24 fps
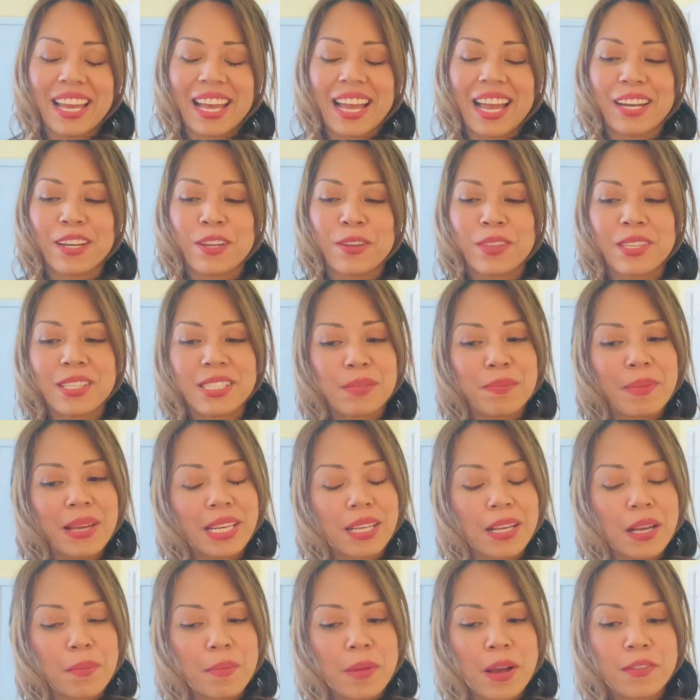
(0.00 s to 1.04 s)
I know this might
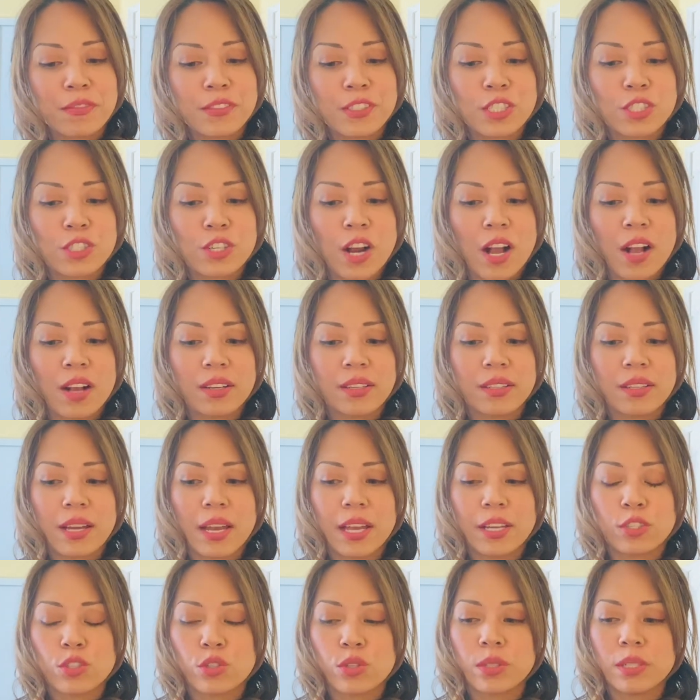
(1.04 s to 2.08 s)
come off strong.
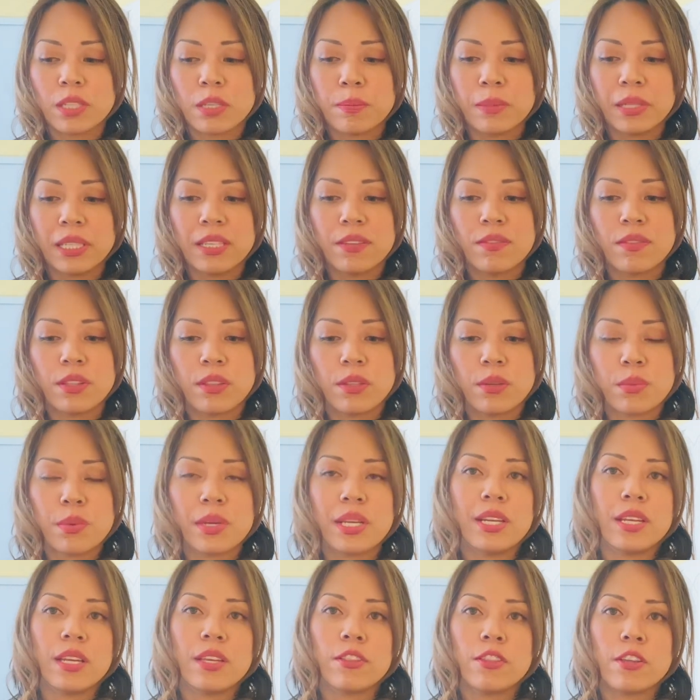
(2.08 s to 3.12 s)
I truly believe in the
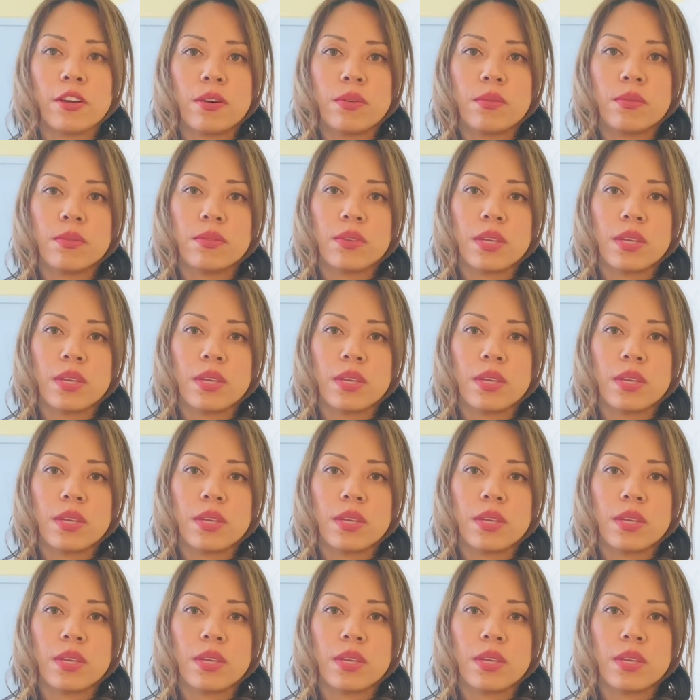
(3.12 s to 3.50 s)
reading though,